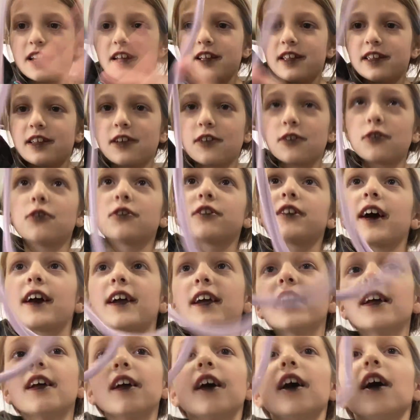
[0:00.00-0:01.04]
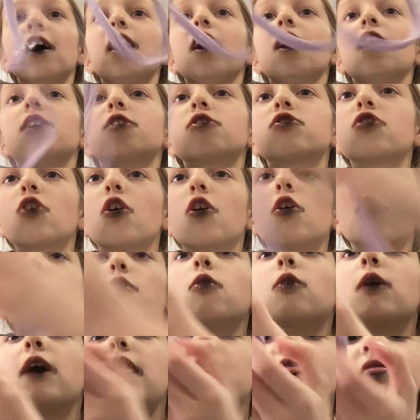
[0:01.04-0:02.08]
single second.
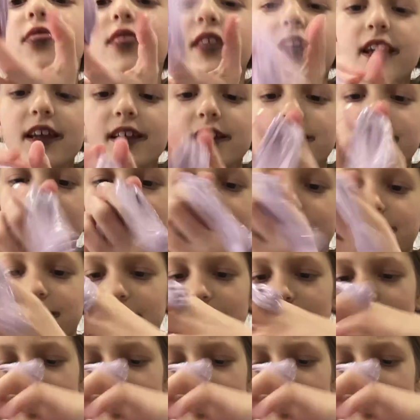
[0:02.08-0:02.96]
So this